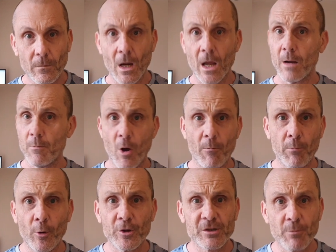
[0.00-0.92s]
And I'm not
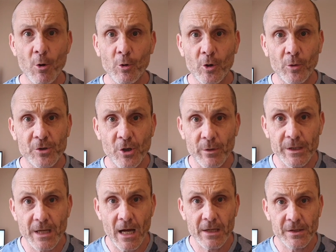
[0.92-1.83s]
blowing smoke up
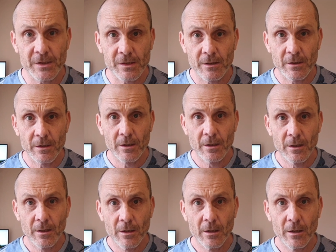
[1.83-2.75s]
Joey's ass.
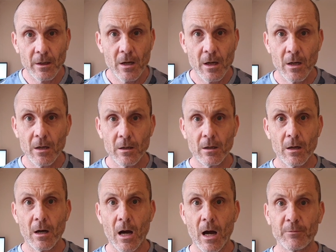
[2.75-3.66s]

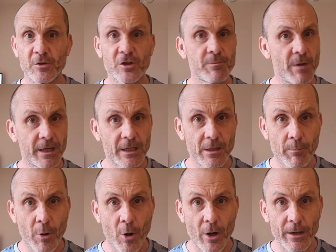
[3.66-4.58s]
I'm just making a
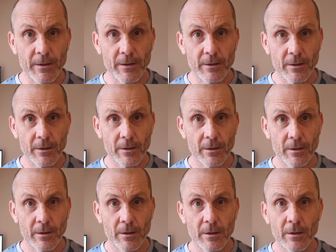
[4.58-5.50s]
point.
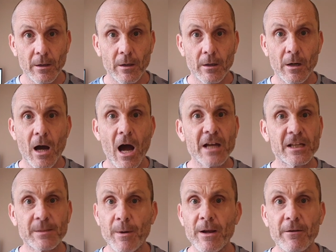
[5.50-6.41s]
I
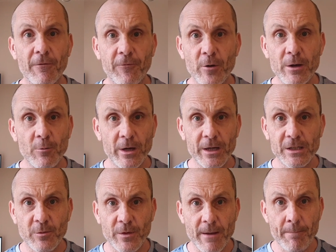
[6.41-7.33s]
spent 3
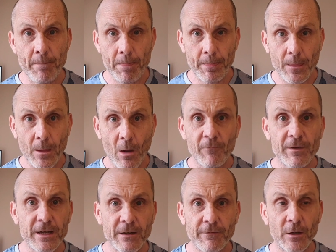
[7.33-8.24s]
weeks with him on
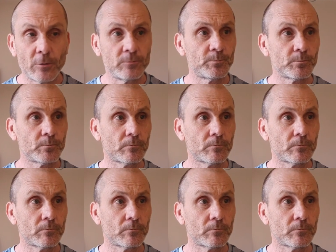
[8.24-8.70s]
Veganville,